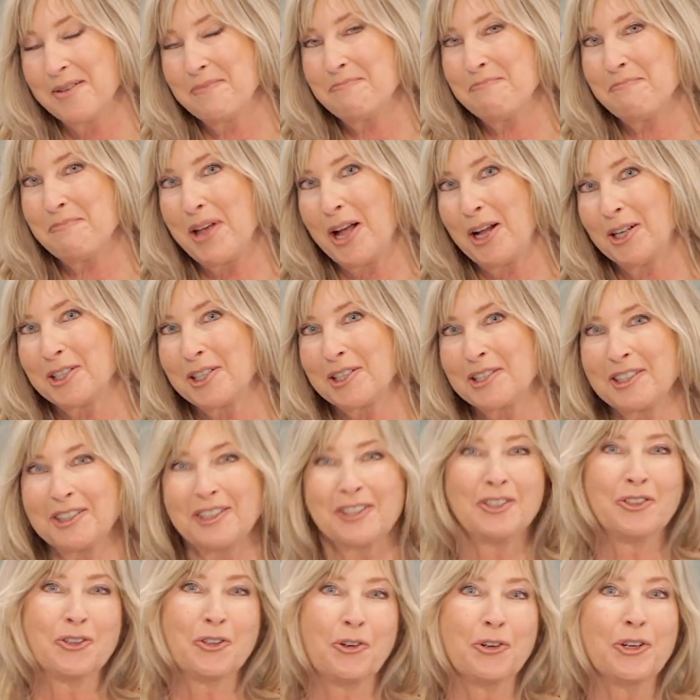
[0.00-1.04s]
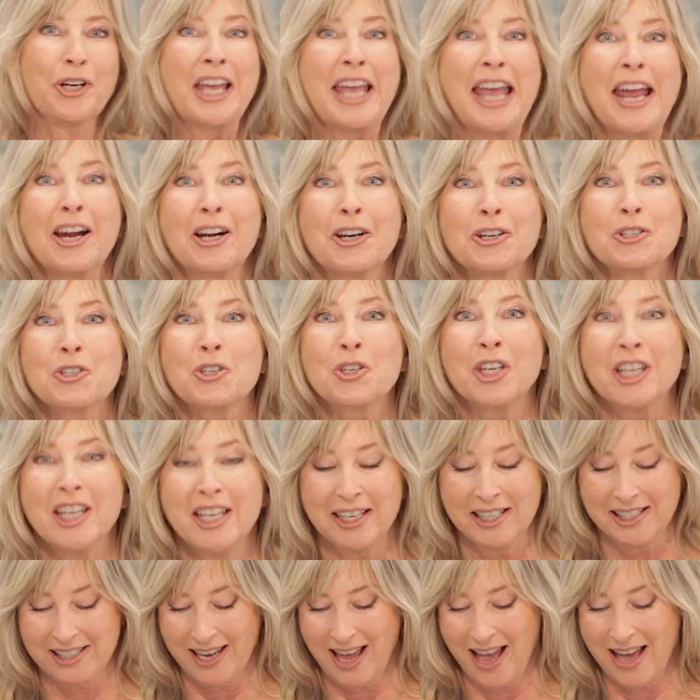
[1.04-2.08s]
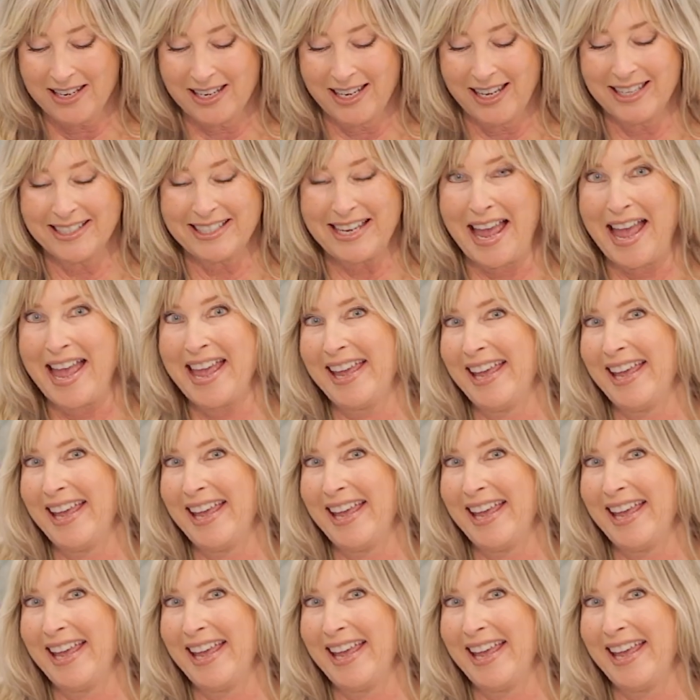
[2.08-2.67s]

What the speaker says: melted a little Gruyere cheese on it,